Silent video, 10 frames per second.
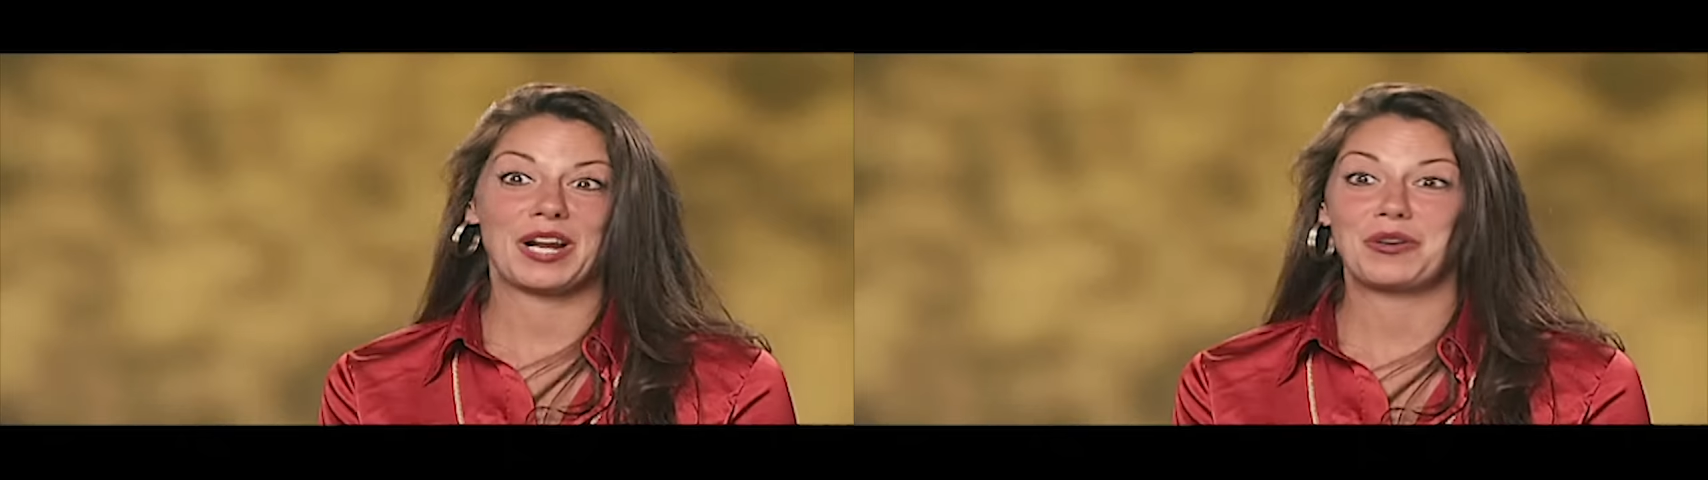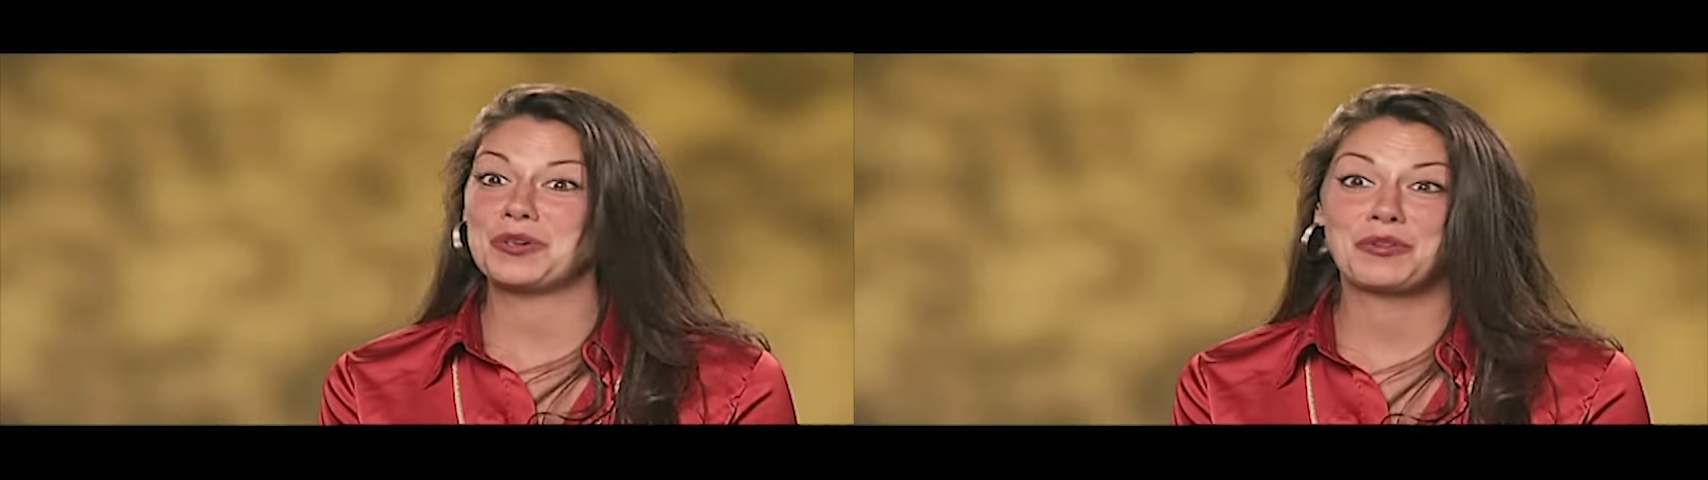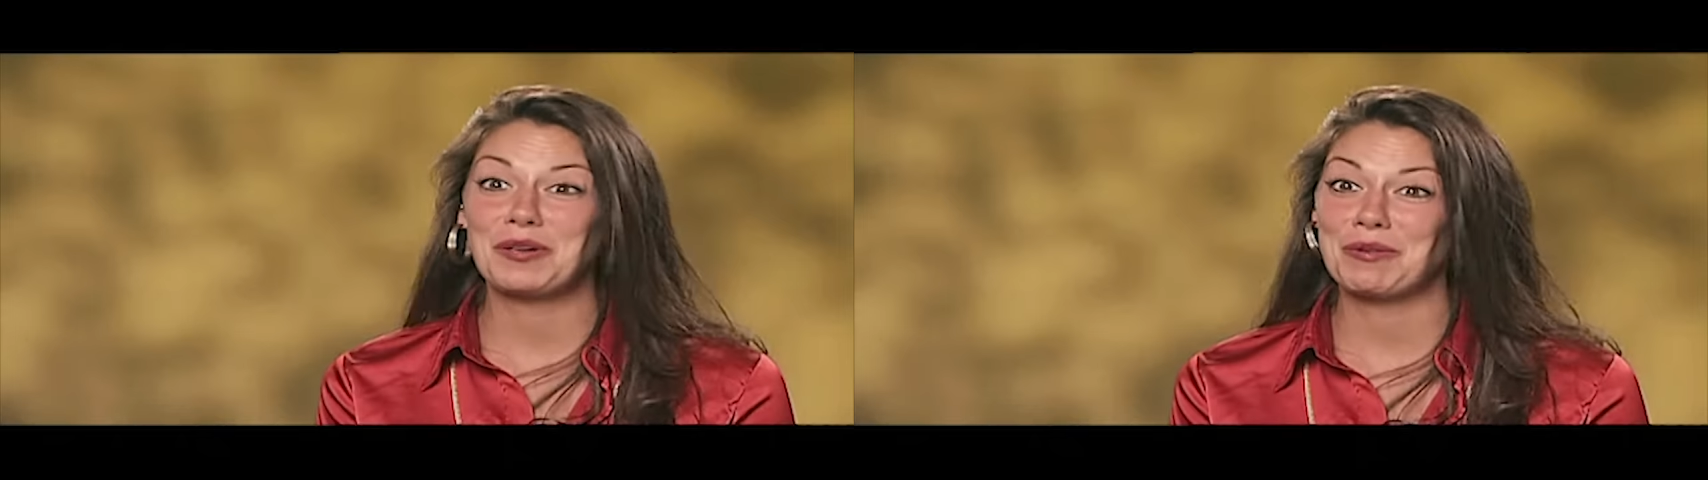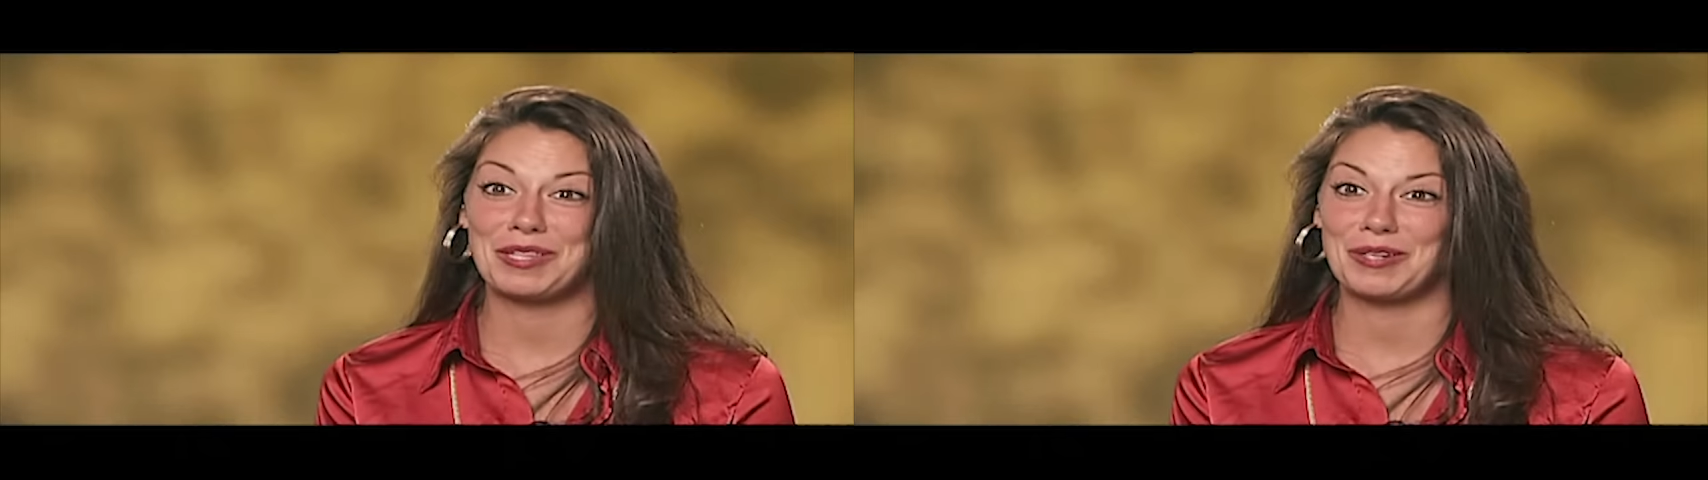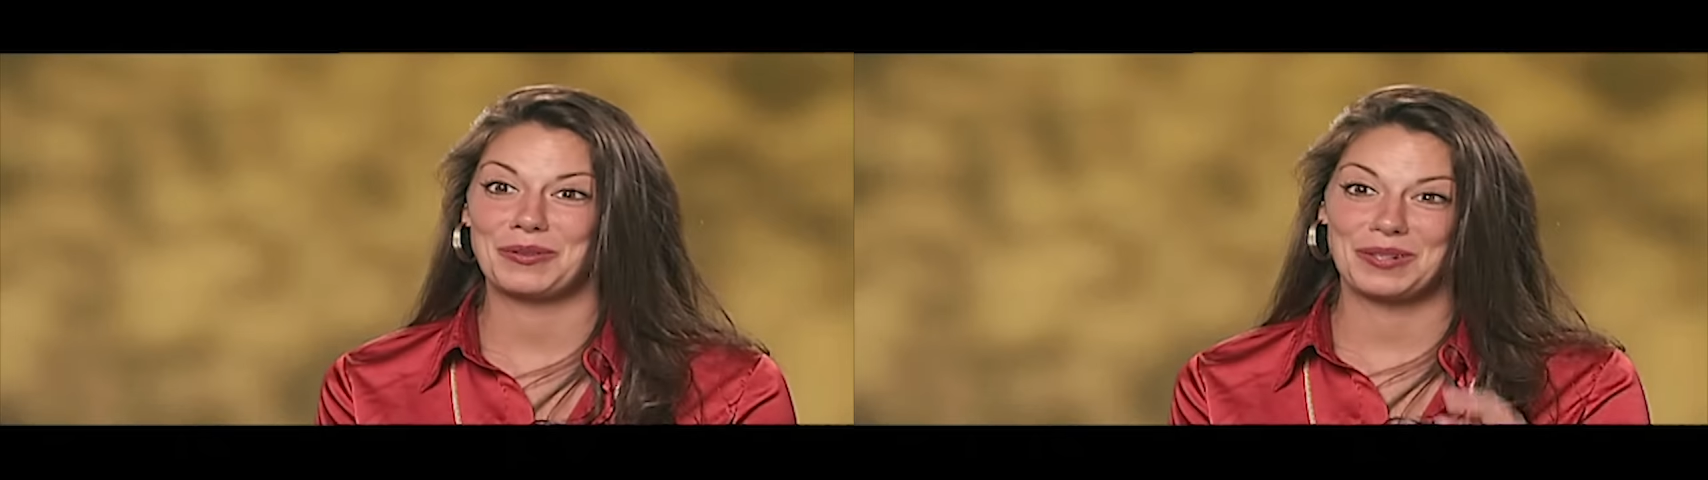I don't agree
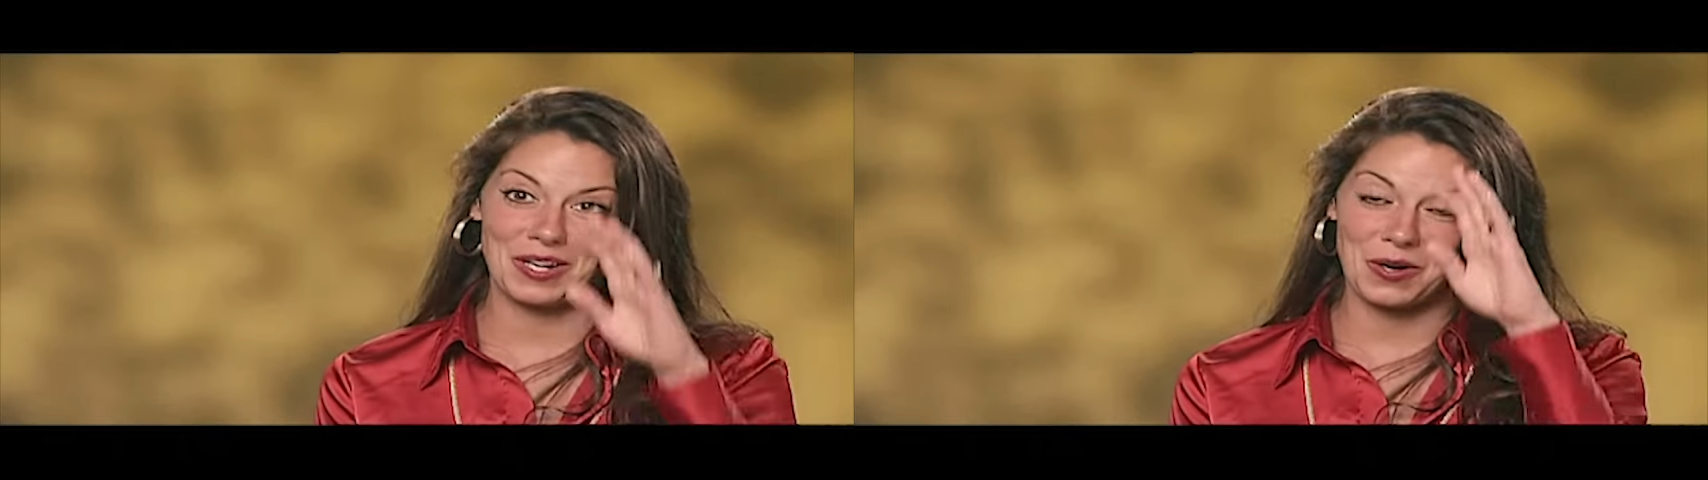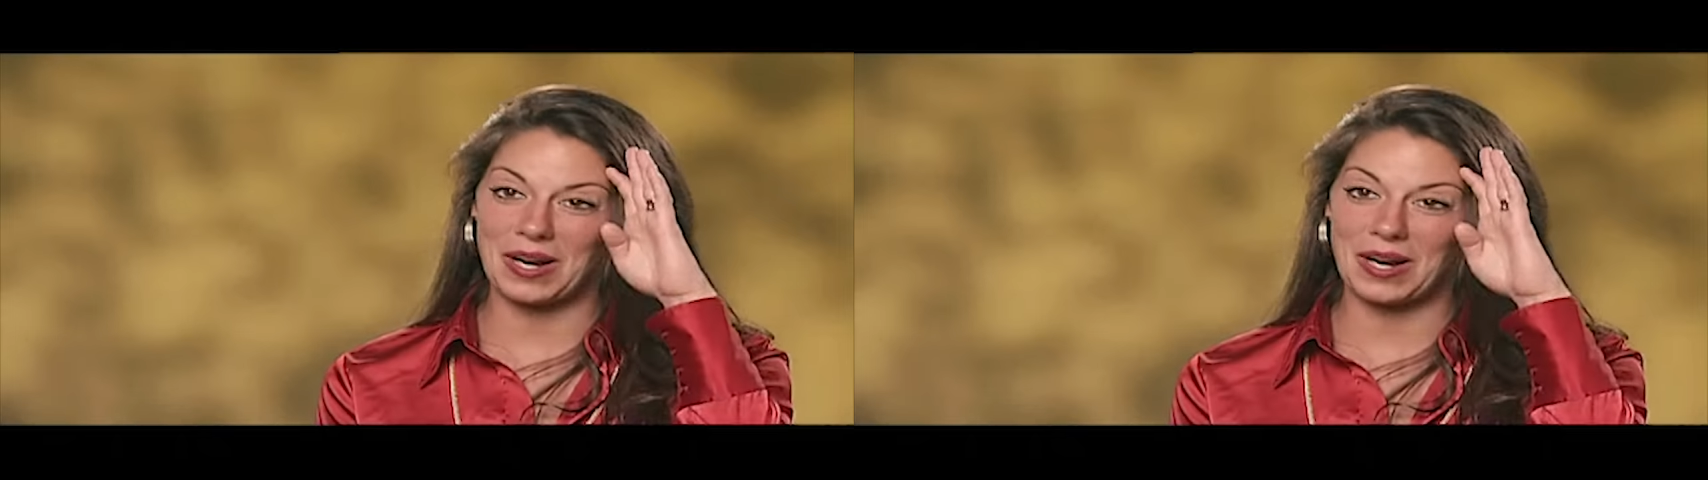with you. No,